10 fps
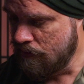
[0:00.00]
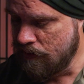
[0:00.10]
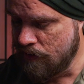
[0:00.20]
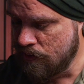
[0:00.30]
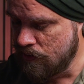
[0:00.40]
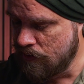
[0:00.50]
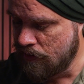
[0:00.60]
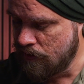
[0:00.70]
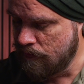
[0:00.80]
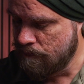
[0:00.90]
This is
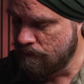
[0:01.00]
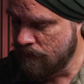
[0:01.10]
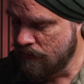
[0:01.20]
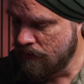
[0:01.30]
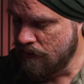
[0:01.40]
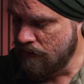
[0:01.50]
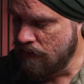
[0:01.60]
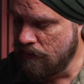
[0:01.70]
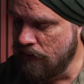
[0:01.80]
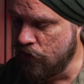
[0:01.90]
a
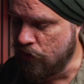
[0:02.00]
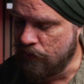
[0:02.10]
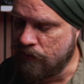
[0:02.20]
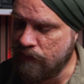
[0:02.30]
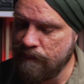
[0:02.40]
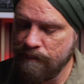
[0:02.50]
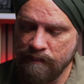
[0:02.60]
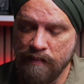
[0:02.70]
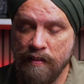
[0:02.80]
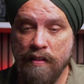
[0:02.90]
legend.
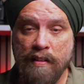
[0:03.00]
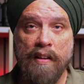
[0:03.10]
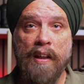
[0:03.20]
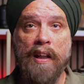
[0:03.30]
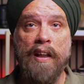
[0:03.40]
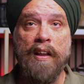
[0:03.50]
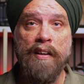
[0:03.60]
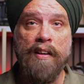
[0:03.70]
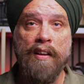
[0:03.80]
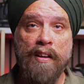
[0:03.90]

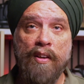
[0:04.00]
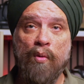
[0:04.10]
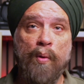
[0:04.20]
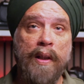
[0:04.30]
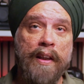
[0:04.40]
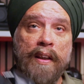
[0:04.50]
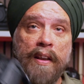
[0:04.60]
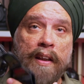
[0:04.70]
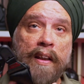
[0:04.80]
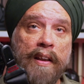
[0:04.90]
And with
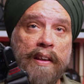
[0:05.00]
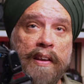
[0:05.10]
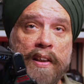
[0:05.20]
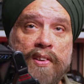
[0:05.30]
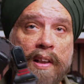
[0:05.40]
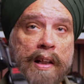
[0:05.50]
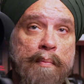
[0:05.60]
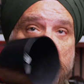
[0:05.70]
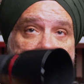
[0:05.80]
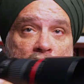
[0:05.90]
this
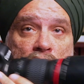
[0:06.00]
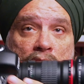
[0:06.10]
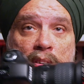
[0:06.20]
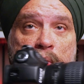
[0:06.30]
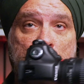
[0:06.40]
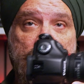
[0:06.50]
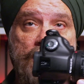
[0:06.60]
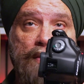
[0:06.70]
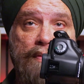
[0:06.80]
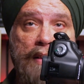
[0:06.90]
combination, which is
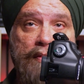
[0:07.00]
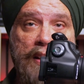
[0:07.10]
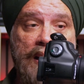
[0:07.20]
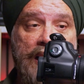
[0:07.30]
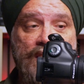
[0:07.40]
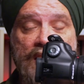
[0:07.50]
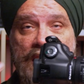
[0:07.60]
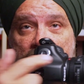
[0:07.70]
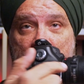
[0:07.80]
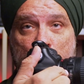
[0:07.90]
the 5D Classic
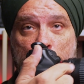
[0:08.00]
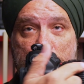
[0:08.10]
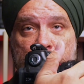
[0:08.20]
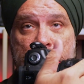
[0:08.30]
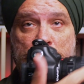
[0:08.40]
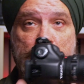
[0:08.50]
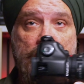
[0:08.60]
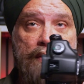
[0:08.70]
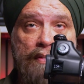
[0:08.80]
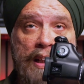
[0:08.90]
and the
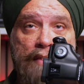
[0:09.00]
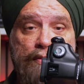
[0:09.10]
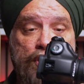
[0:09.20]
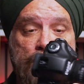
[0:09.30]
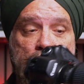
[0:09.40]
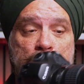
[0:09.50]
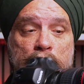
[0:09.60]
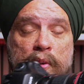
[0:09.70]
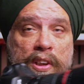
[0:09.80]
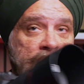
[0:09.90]
135
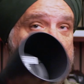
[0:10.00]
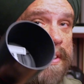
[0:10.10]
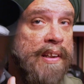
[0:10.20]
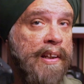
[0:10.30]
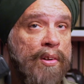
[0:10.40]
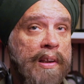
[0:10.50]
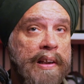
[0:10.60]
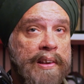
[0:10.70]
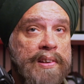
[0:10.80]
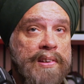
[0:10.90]
f2, this is an L
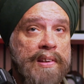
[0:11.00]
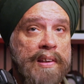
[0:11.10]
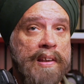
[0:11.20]
lens.